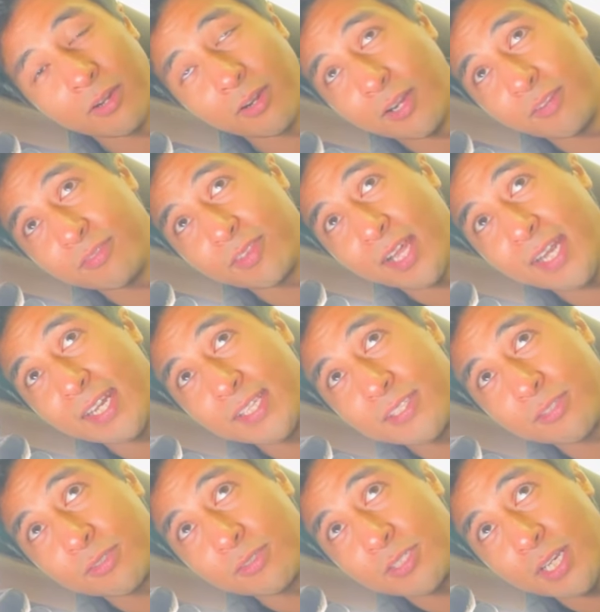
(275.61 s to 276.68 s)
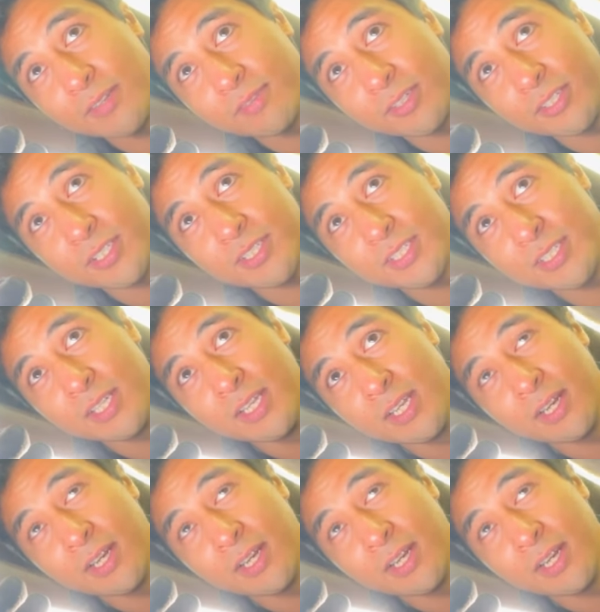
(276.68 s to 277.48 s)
or a flathead screwdriver and just